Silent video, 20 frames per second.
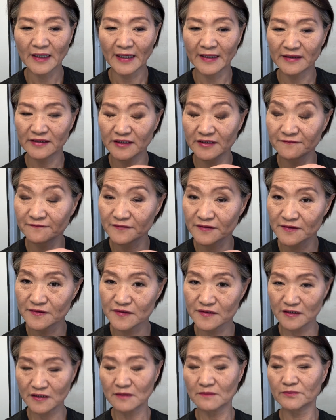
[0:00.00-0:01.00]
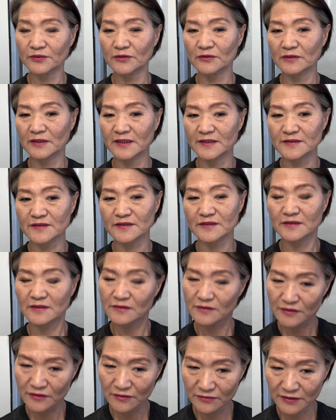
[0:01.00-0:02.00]
I give the simple list
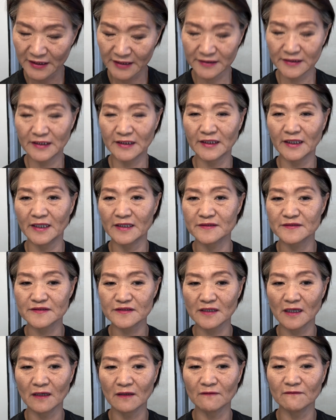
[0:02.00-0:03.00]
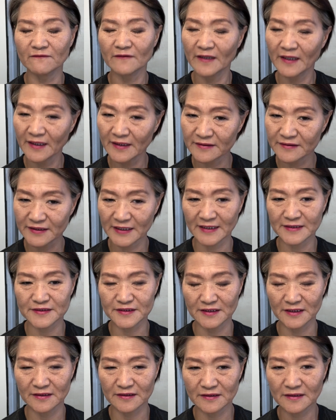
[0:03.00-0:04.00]
so that they can solve, and
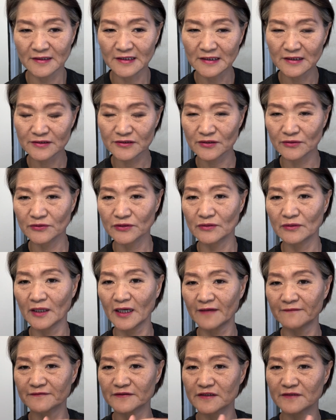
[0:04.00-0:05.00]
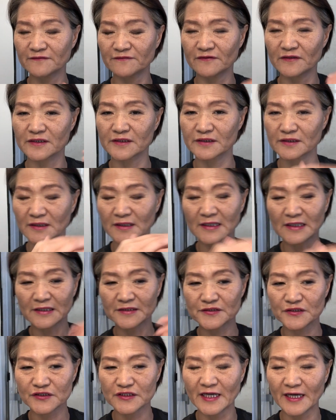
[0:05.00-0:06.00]
that's it. So you have different
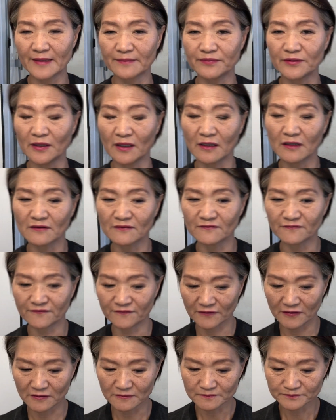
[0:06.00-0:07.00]
step of